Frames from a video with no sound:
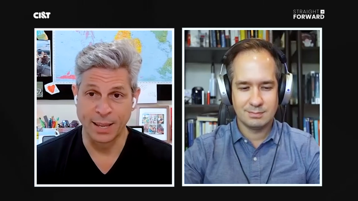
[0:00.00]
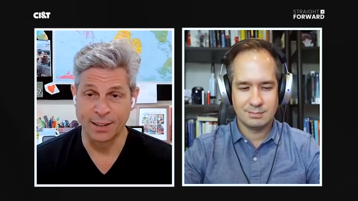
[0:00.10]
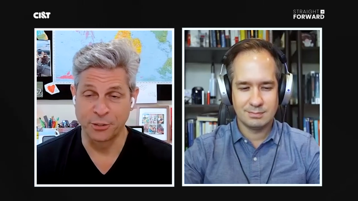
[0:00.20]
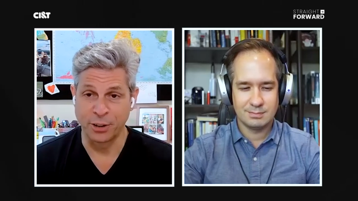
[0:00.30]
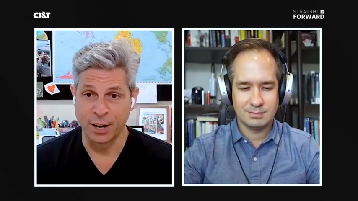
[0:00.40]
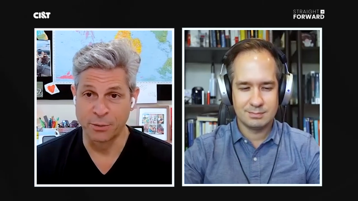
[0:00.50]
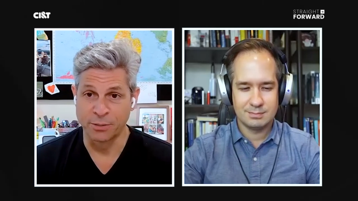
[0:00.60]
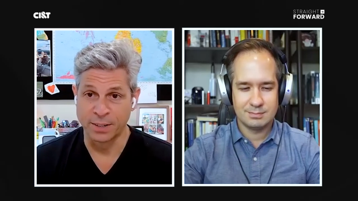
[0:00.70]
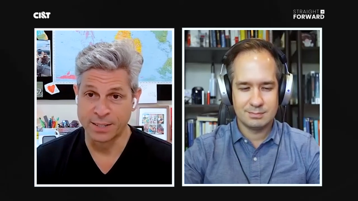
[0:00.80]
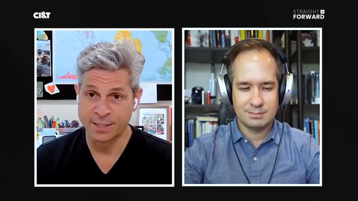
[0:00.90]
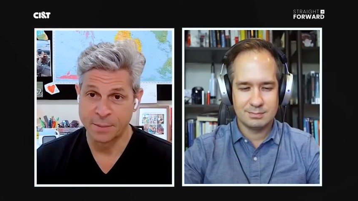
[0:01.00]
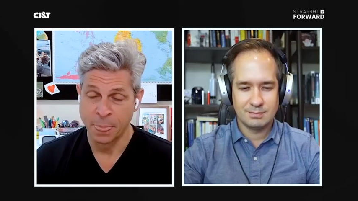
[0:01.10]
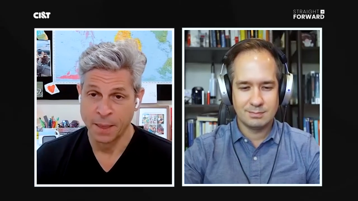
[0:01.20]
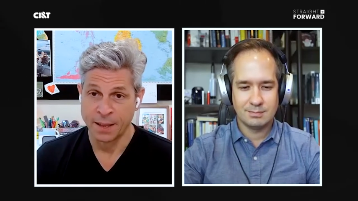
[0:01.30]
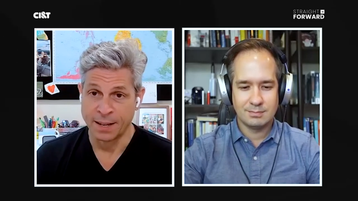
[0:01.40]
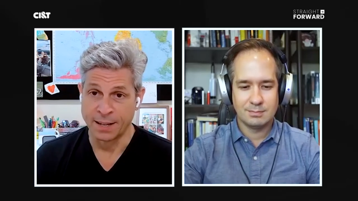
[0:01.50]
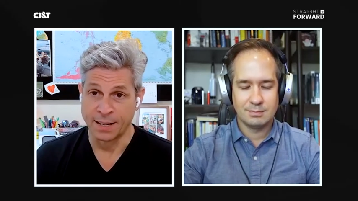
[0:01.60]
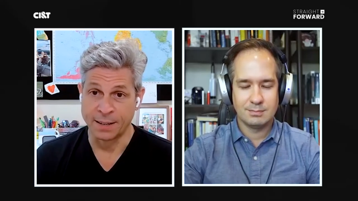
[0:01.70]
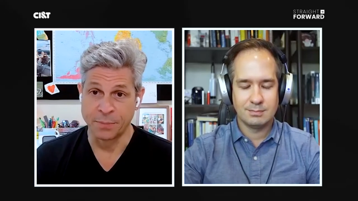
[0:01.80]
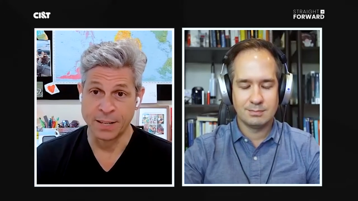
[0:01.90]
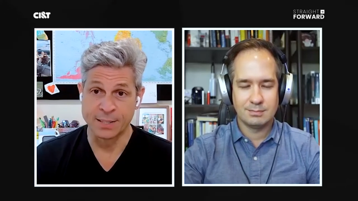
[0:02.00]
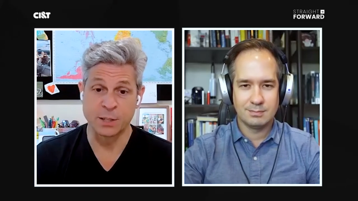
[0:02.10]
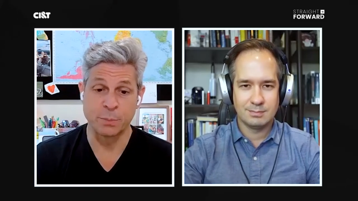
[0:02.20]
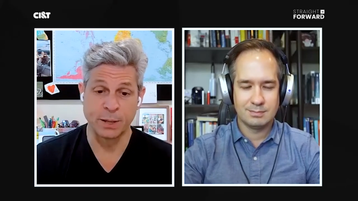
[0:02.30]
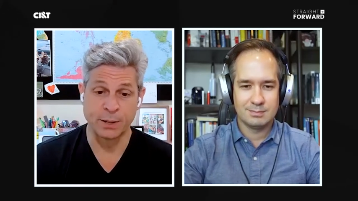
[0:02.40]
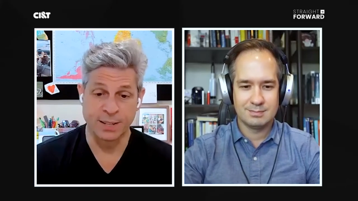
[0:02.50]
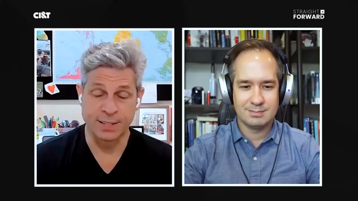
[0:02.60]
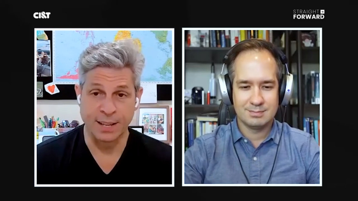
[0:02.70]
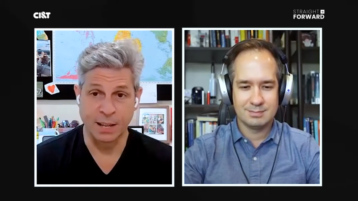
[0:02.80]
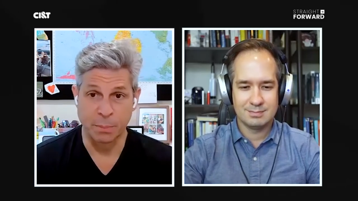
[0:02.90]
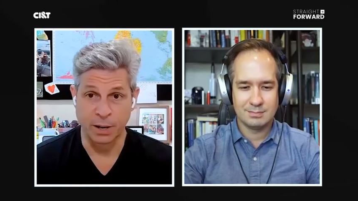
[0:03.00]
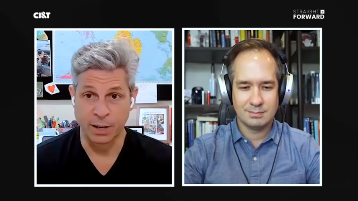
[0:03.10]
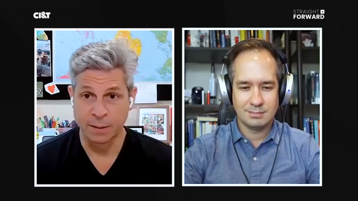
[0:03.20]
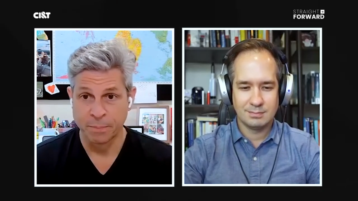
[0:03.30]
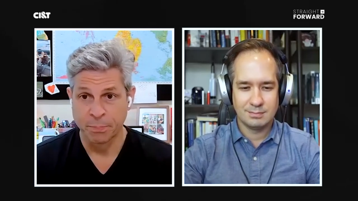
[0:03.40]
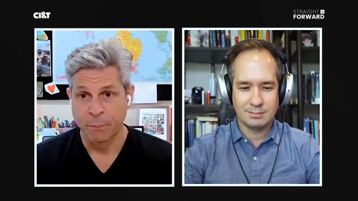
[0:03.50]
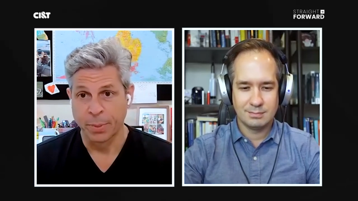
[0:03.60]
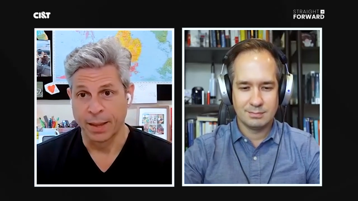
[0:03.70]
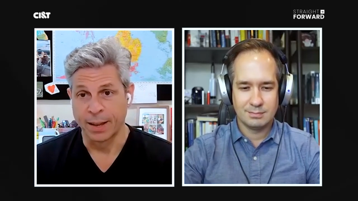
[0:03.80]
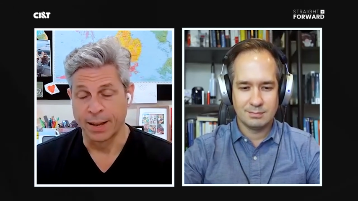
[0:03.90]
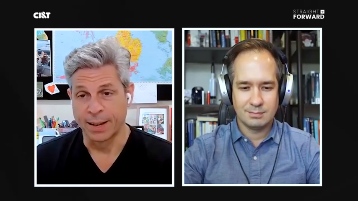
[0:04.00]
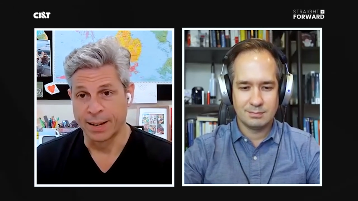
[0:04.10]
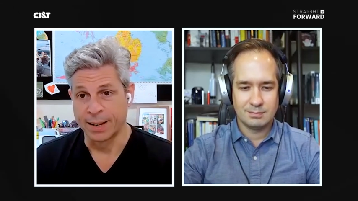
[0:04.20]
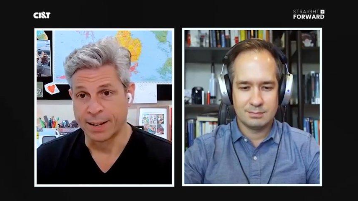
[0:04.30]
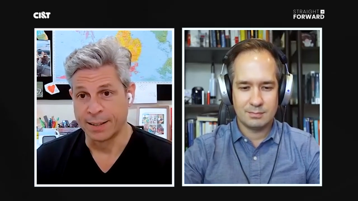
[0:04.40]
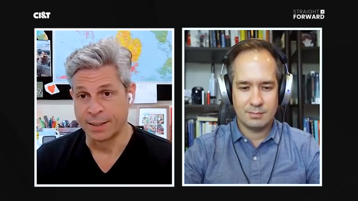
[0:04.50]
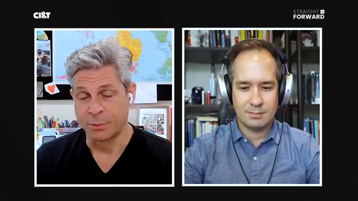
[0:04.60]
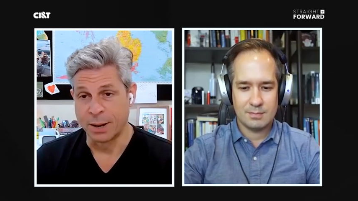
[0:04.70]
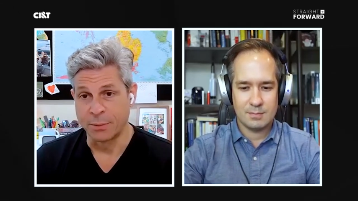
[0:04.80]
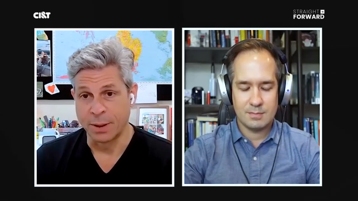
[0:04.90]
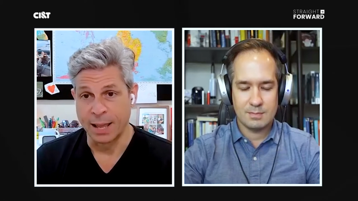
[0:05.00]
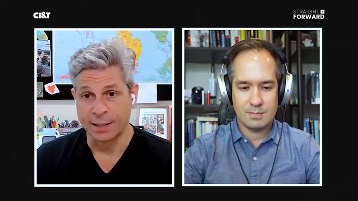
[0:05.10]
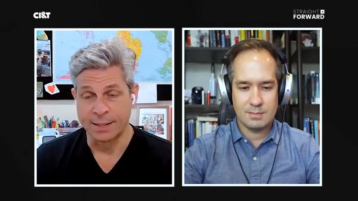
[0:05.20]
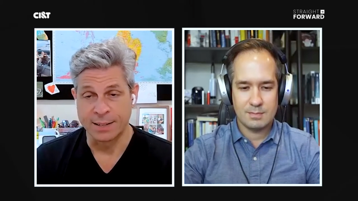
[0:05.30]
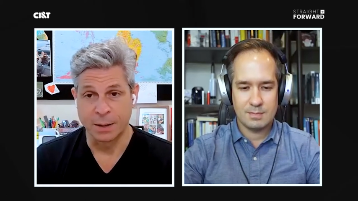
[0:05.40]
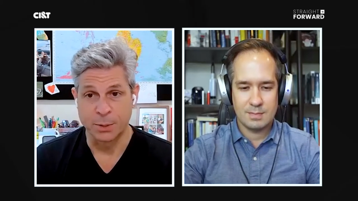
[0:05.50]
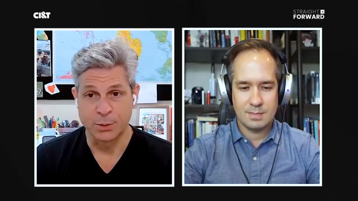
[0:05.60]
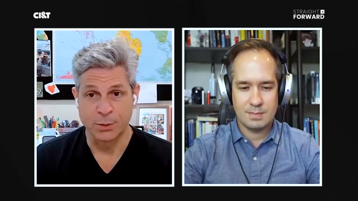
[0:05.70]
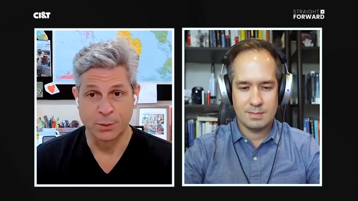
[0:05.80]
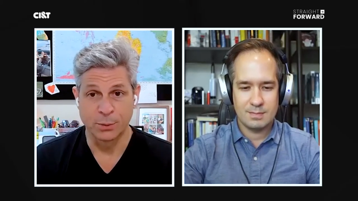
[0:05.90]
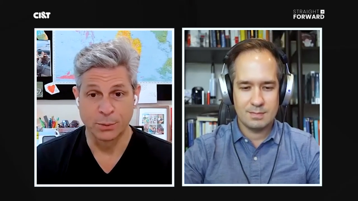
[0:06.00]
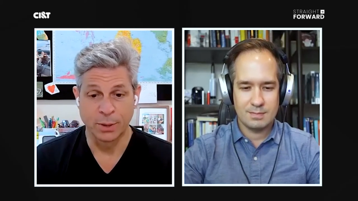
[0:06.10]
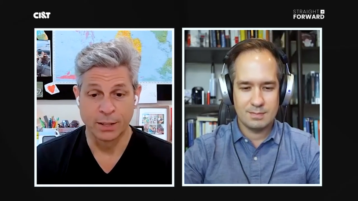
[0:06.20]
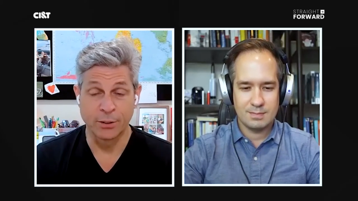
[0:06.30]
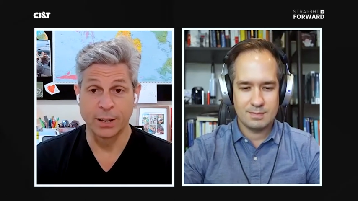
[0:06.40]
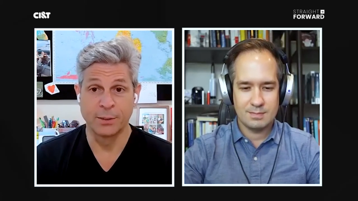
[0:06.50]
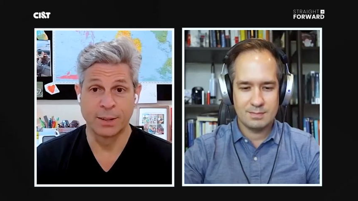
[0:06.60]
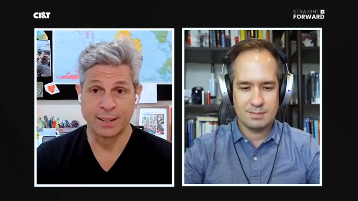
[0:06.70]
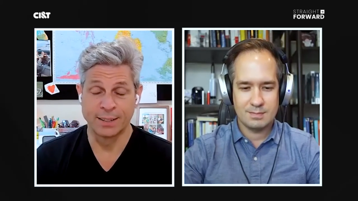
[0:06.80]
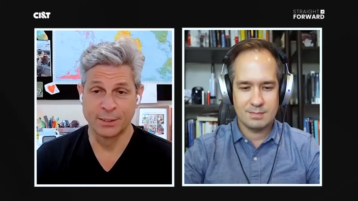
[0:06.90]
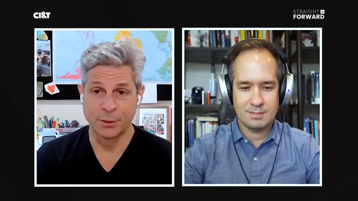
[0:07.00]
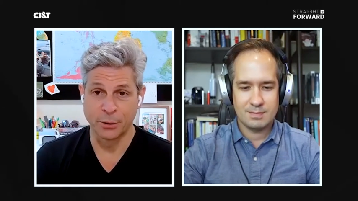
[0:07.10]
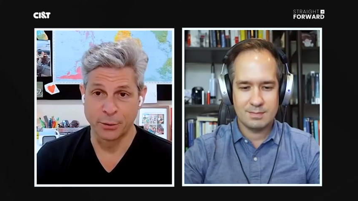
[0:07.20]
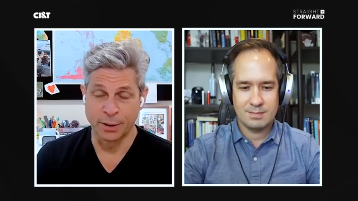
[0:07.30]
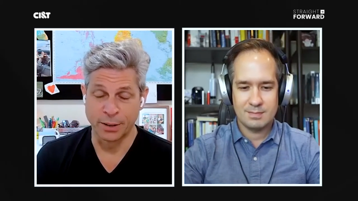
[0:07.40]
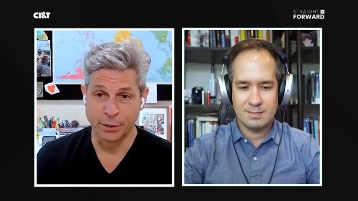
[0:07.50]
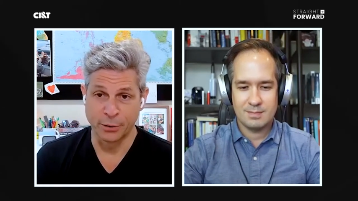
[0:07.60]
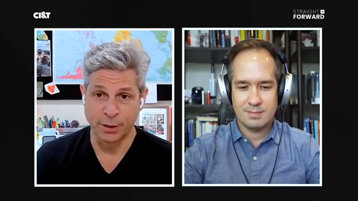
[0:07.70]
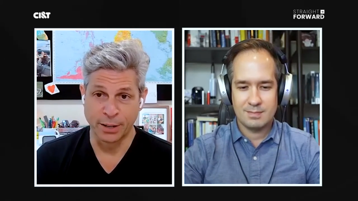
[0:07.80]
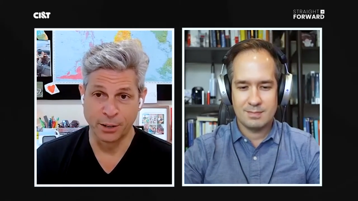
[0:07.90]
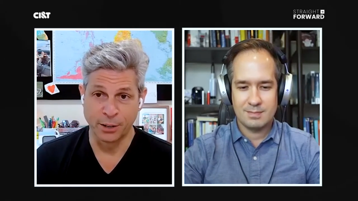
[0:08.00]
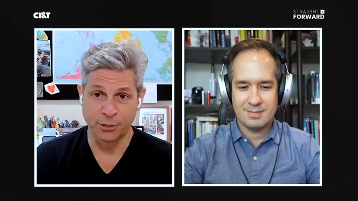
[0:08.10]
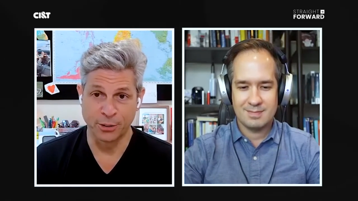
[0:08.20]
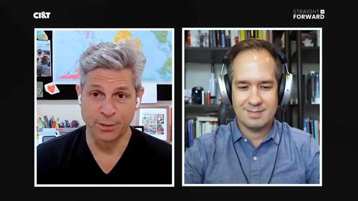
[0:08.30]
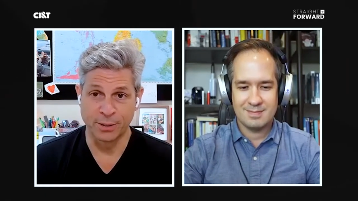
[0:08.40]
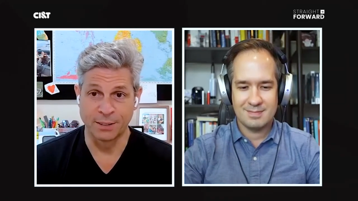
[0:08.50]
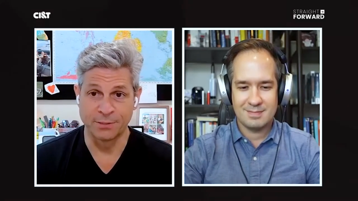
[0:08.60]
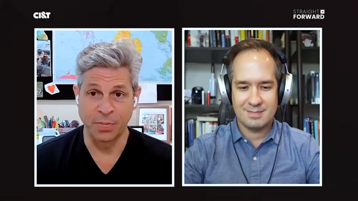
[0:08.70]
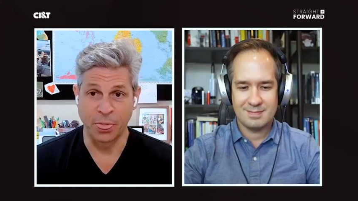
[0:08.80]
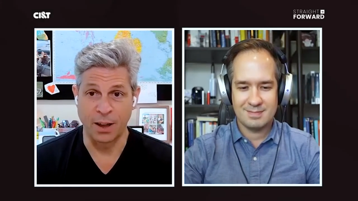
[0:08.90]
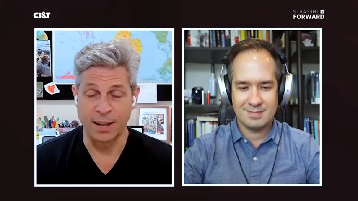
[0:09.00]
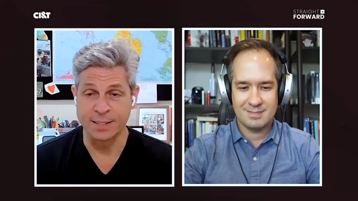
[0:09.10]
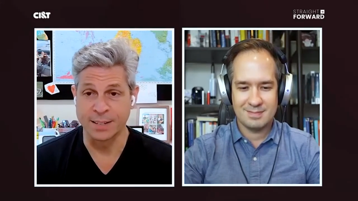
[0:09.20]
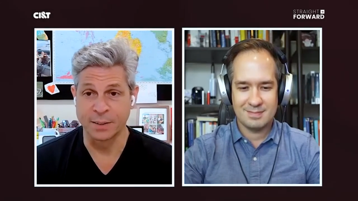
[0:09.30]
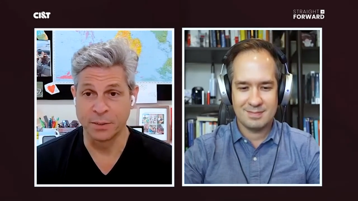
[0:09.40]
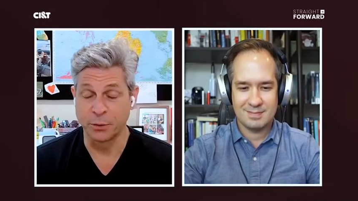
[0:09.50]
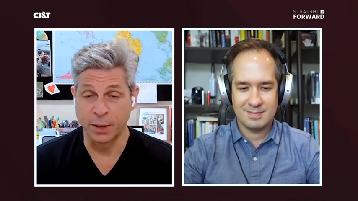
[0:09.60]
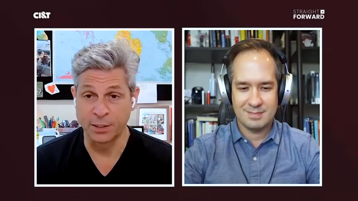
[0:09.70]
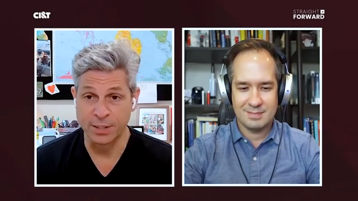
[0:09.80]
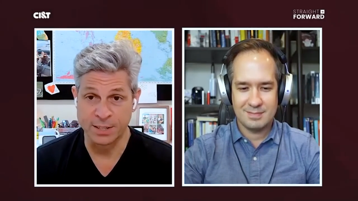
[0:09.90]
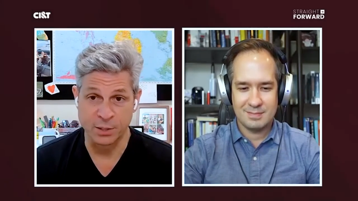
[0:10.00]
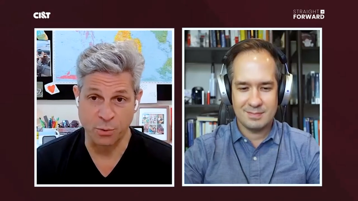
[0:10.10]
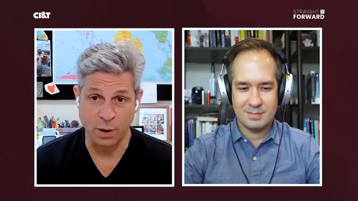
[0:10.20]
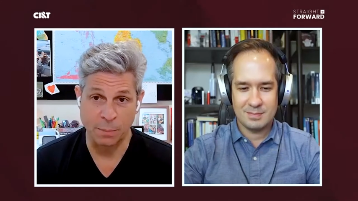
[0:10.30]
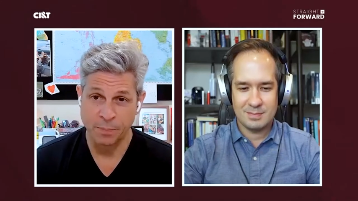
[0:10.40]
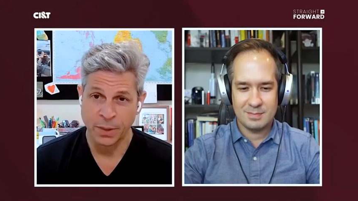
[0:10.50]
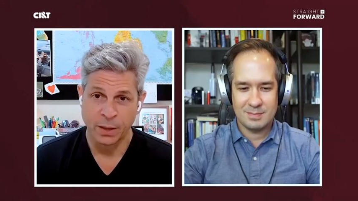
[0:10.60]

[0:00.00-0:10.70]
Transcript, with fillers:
Speaker 1: he can share with us um, his experience at Scentbird uh, around headless commerce. So, Andre, uh, your, your your initial uh, thoughts, and if you can just describe